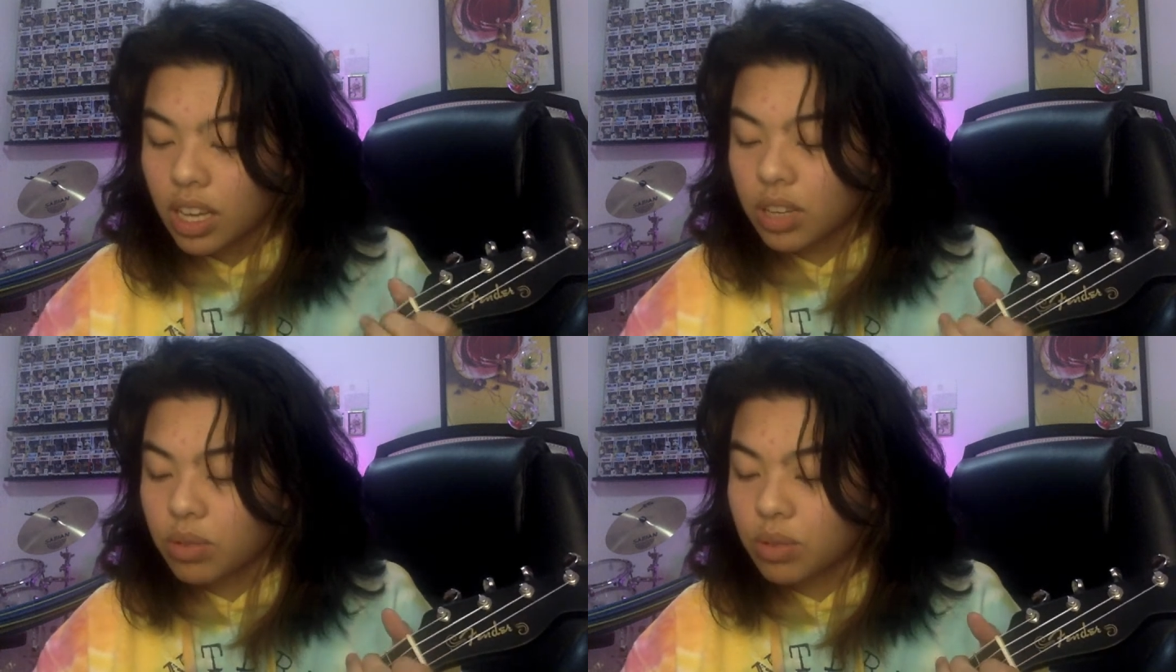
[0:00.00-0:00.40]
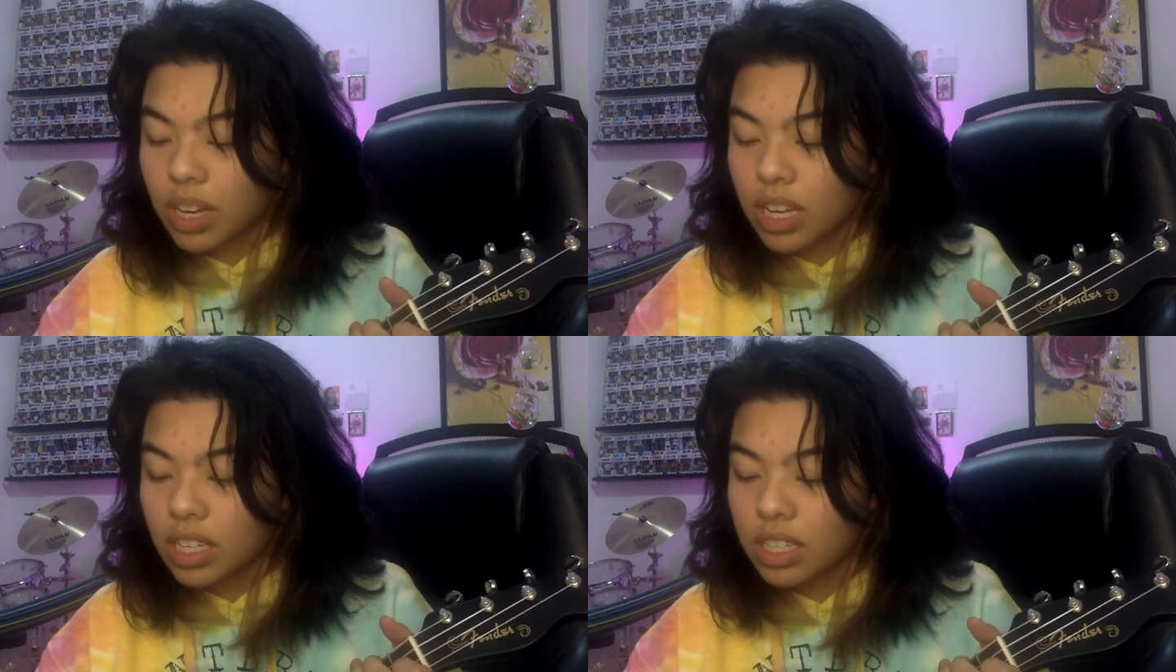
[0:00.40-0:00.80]
And
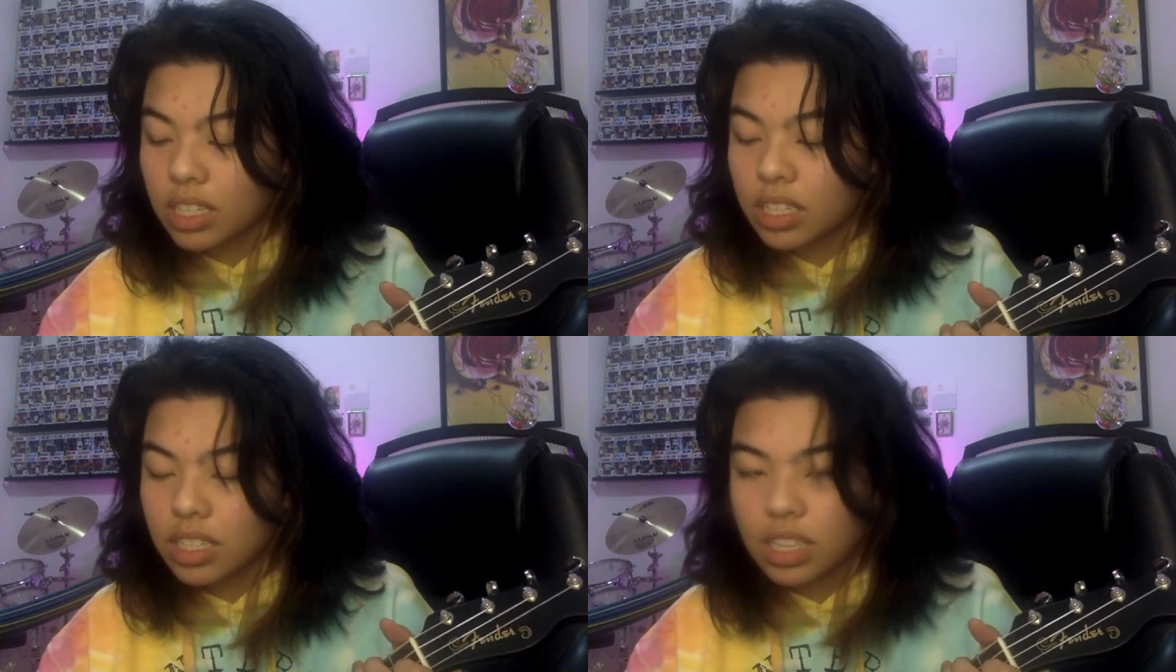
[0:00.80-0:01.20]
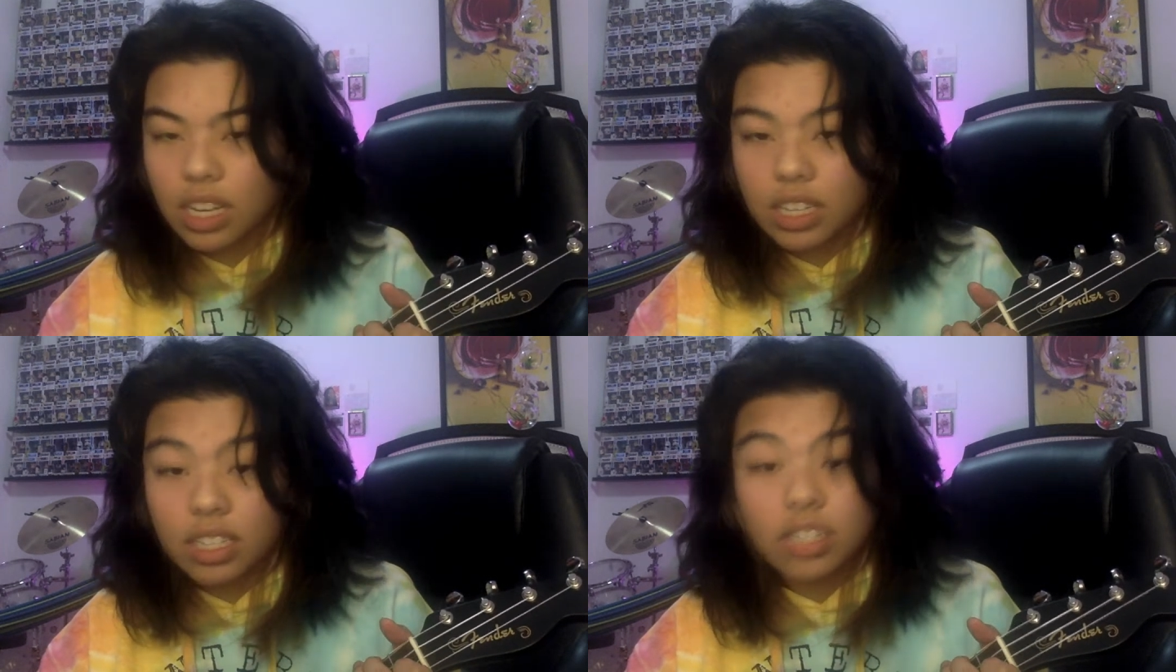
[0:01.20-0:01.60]
when
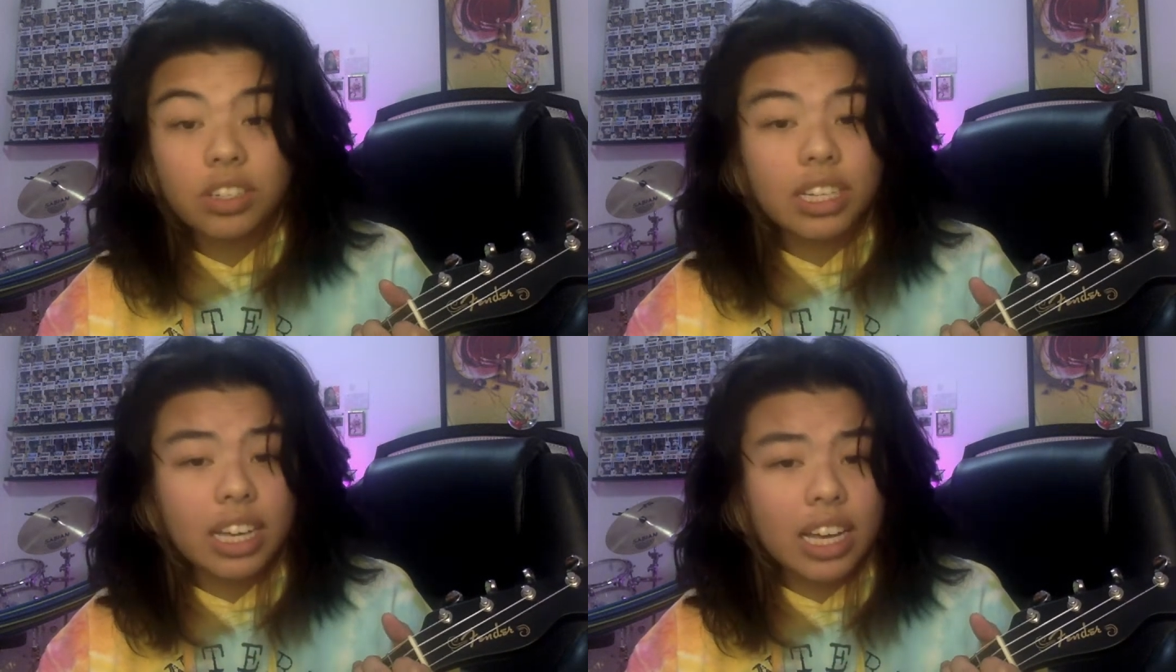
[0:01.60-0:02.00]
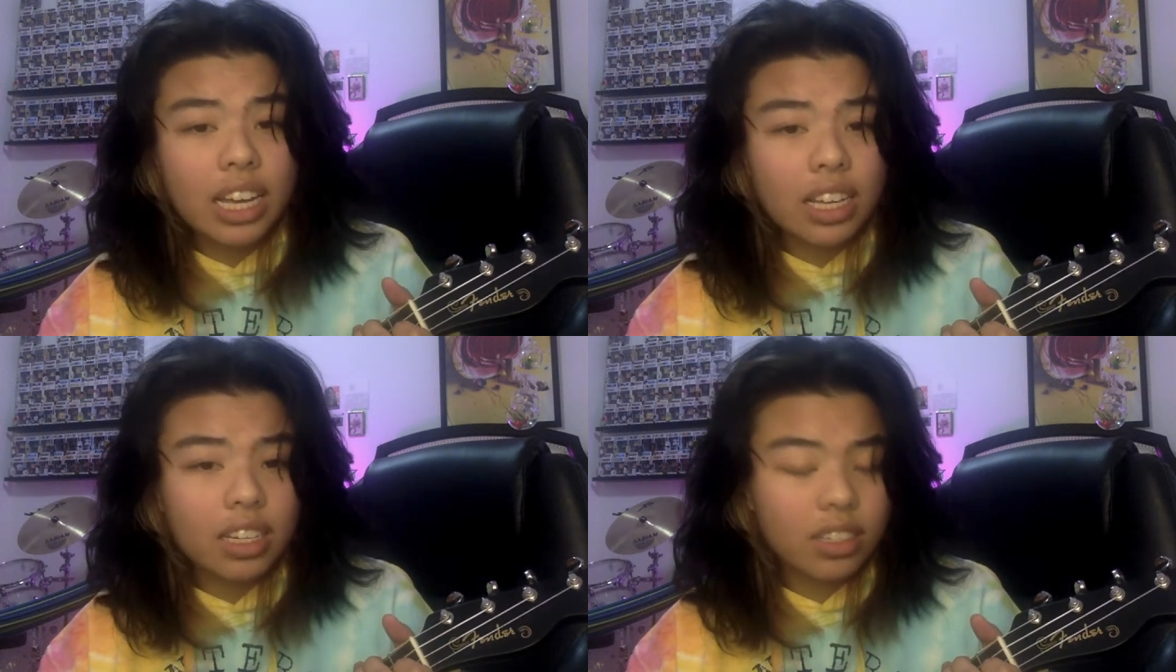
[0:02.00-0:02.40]
I see her
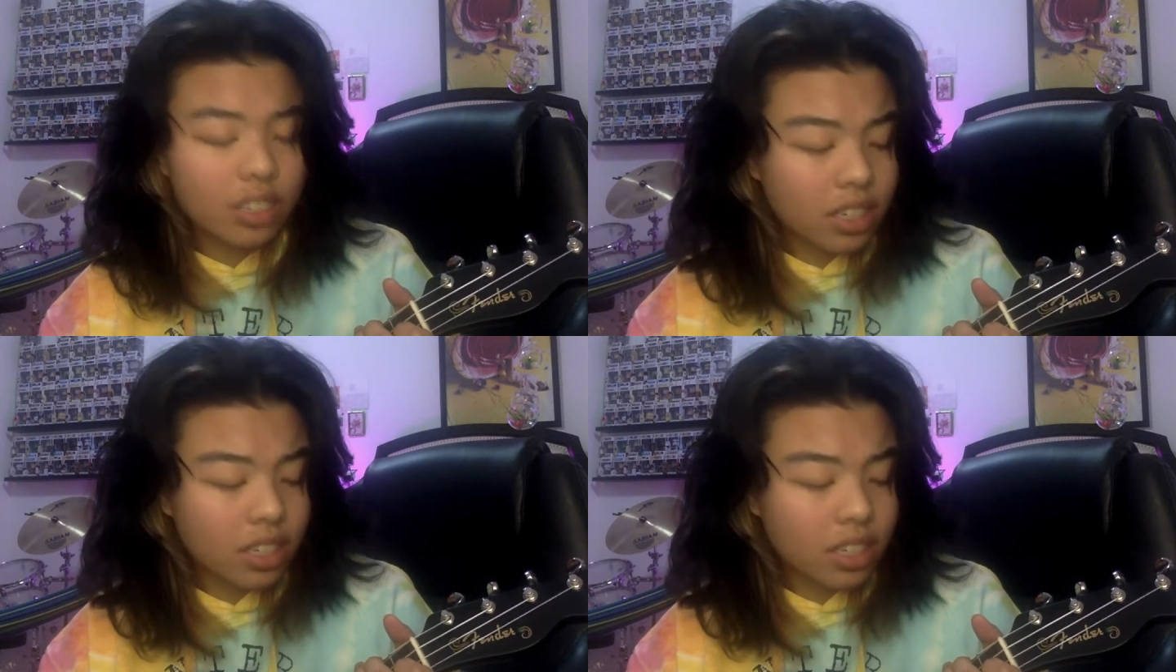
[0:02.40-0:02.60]
again,